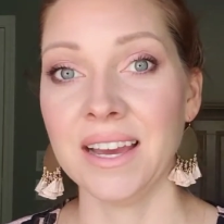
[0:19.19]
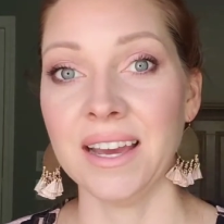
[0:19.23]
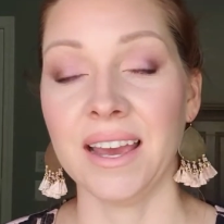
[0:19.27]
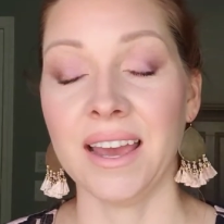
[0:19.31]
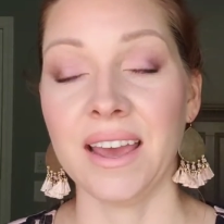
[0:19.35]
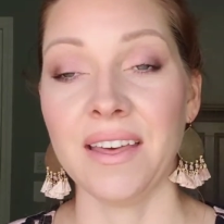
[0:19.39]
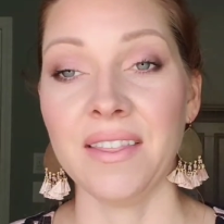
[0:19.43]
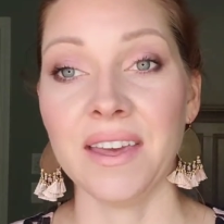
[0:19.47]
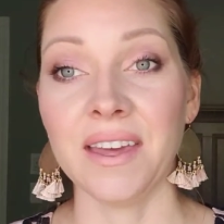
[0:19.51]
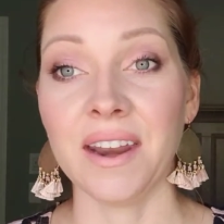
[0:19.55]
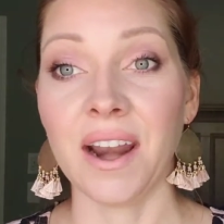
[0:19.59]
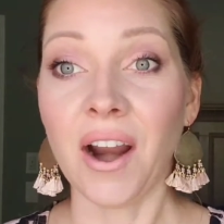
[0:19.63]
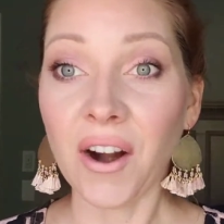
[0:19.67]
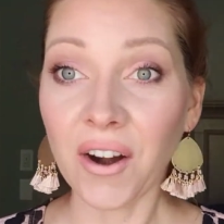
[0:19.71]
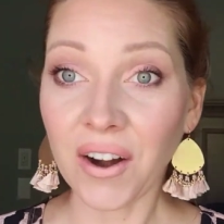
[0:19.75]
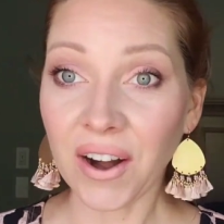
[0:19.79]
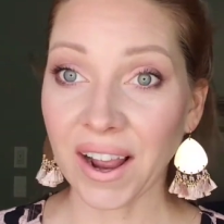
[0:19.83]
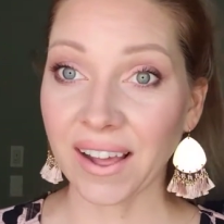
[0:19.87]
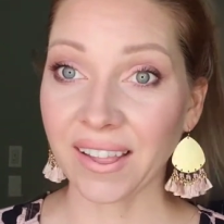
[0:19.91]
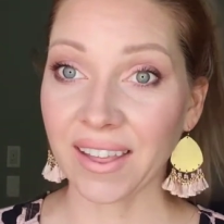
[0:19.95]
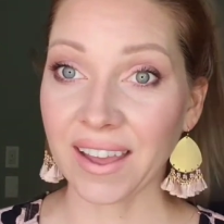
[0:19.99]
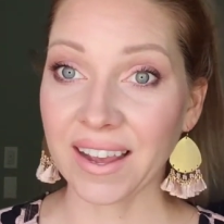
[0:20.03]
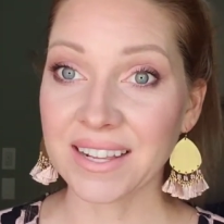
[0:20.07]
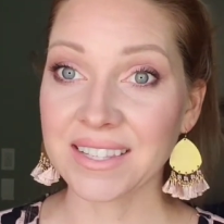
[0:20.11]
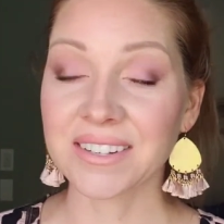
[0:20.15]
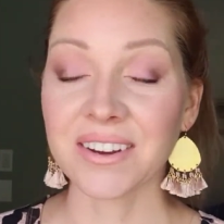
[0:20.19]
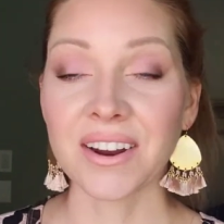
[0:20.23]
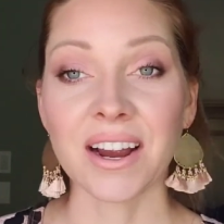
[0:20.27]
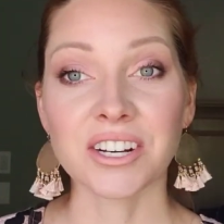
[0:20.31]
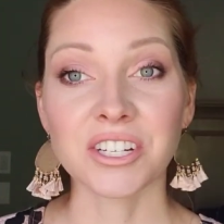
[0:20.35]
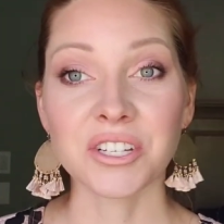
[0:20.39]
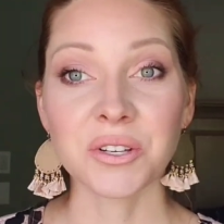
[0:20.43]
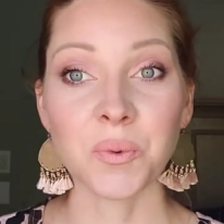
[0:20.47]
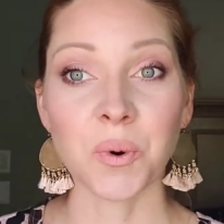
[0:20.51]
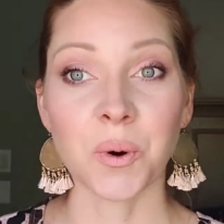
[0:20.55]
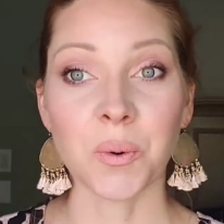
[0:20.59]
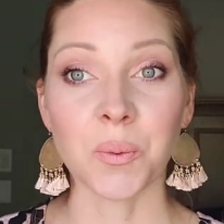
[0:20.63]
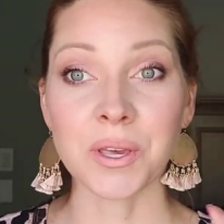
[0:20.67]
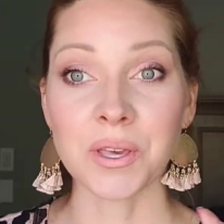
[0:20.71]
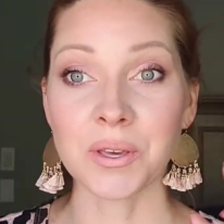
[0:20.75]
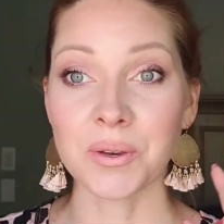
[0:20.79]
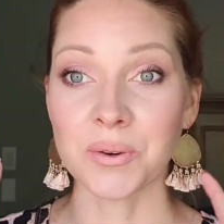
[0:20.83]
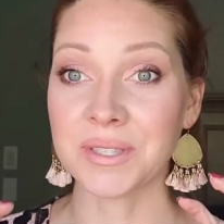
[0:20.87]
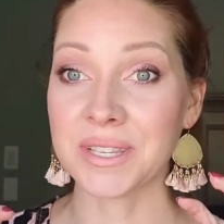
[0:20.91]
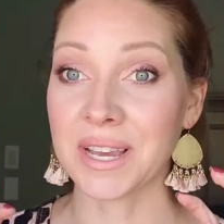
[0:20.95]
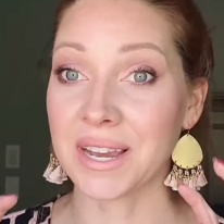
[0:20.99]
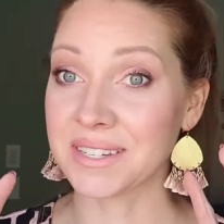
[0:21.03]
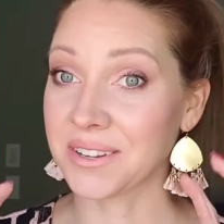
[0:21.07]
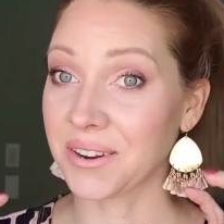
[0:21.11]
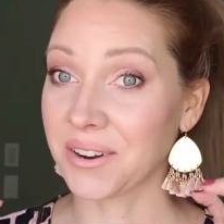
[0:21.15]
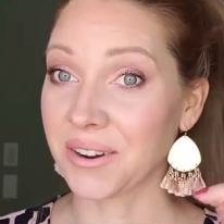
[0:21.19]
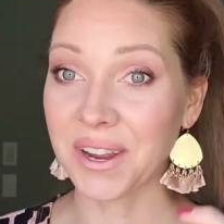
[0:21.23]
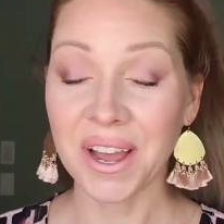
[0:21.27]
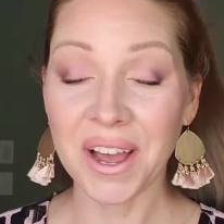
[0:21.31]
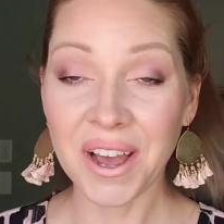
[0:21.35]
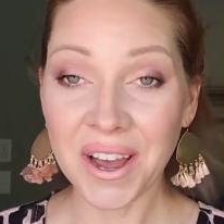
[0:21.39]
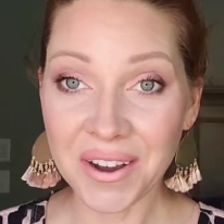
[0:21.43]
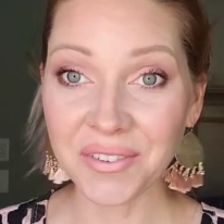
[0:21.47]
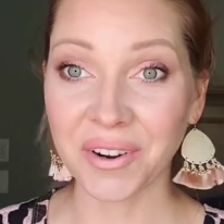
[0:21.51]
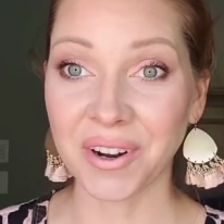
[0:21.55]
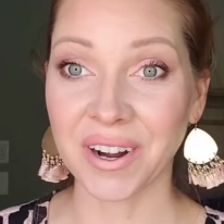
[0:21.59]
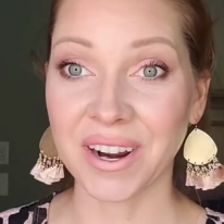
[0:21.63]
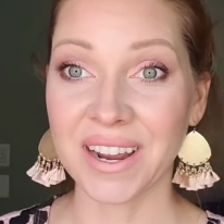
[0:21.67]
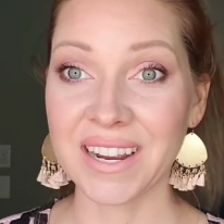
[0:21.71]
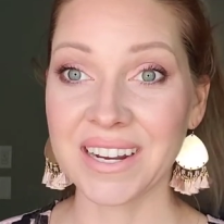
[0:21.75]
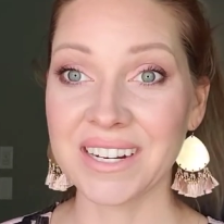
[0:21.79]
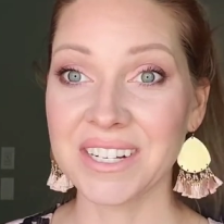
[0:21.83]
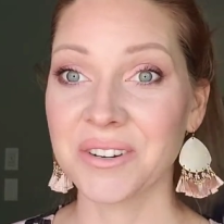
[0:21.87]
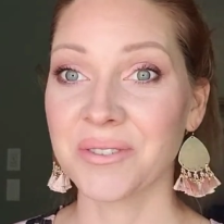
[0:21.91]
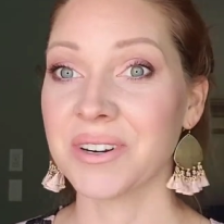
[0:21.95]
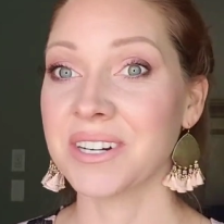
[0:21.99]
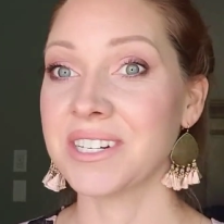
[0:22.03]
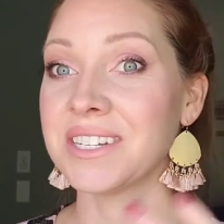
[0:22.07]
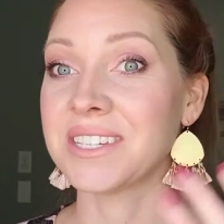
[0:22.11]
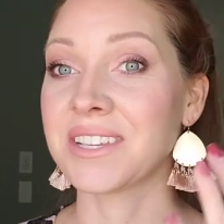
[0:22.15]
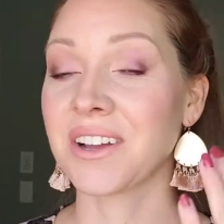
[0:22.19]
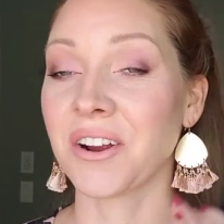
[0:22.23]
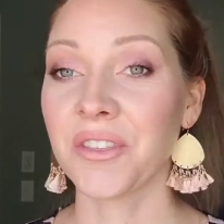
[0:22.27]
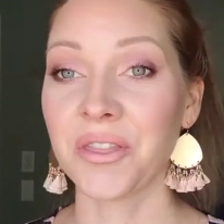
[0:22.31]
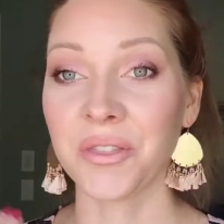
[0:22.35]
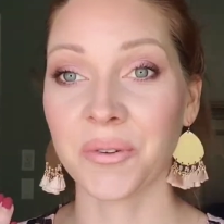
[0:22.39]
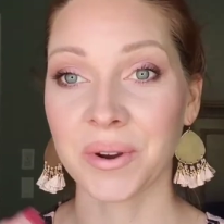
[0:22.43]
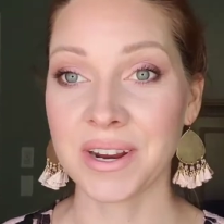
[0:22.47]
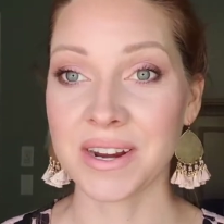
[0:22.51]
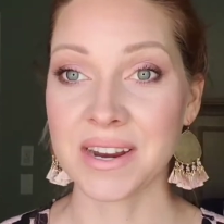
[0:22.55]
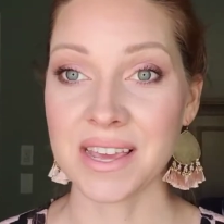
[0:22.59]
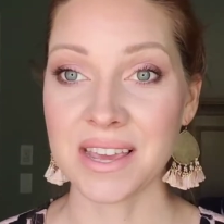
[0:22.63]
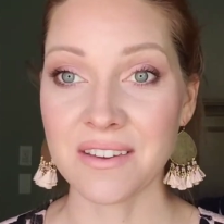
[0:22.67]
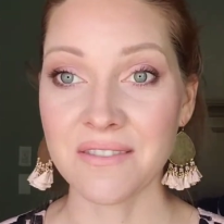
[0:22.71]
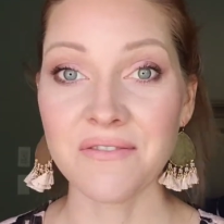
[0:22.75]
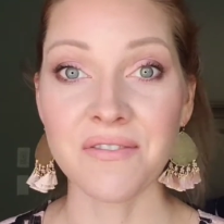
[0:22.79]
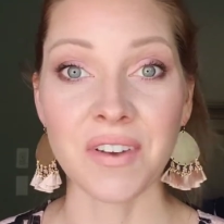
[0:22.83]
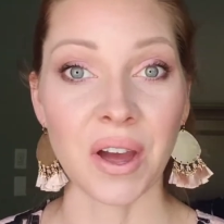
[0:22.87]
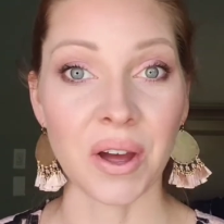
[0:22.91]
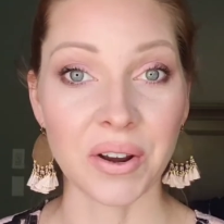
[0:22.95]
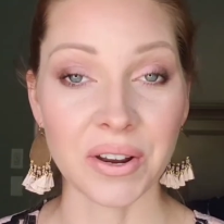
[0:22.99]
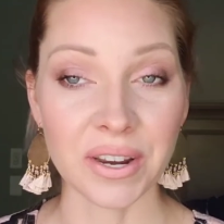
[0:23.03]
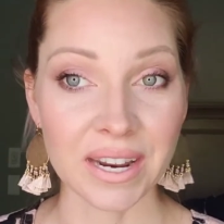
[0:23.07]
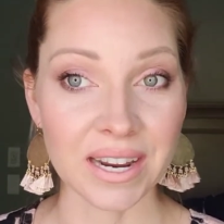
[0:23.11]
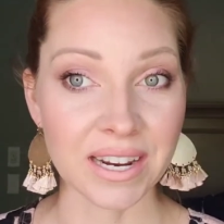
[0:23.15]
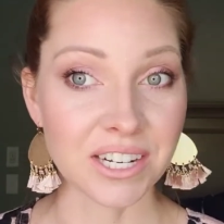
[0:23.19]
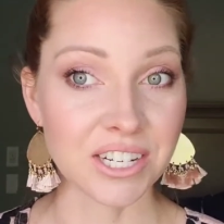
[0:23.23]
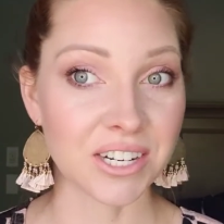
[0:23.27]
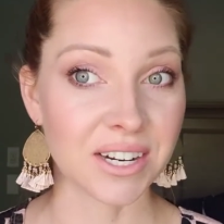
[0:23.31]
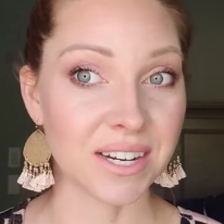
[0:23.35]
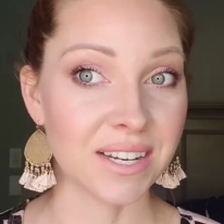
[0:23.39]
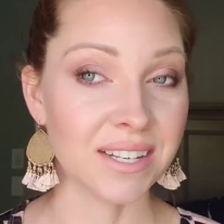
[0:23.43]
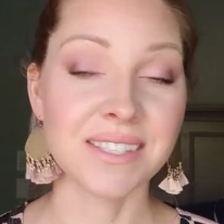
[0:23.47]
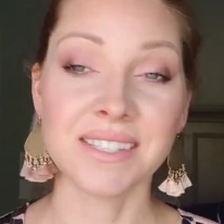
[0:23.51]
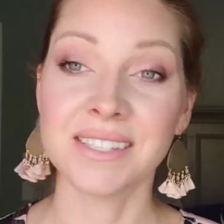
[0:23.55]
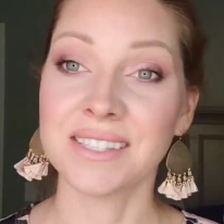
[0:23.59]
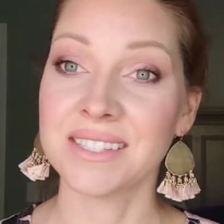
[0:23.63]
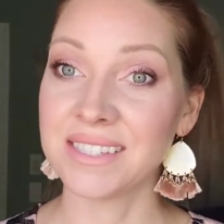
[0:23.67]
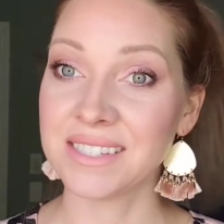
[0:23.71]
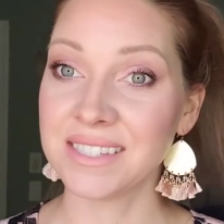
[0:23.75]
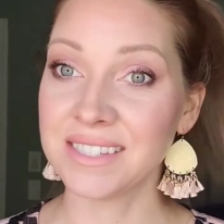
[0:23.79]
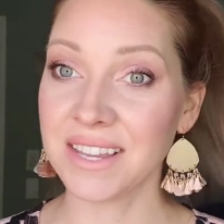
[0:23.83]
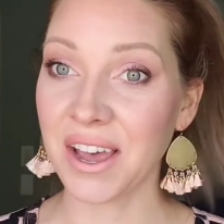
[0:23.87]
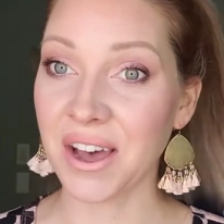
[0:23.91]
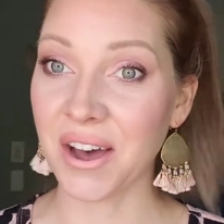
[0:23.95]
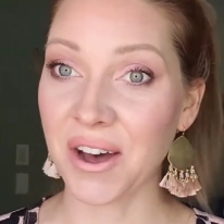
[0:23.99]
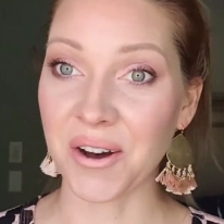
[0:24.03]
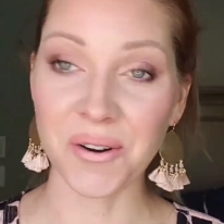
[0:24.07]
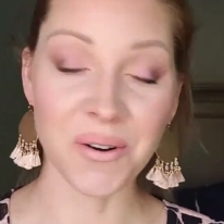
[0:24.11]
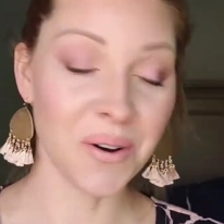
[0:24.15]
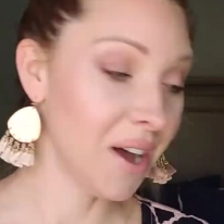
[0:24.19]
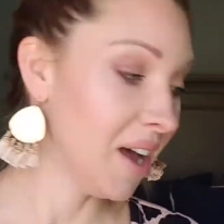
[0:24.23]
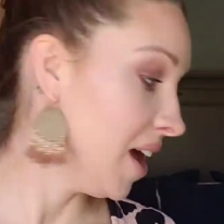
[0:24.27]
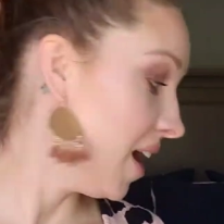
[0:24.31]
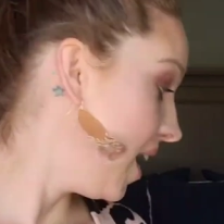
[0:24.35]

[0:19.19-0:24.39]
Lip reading: And then our highlights are actually what we use as our coverage, which is our 3D foundation. So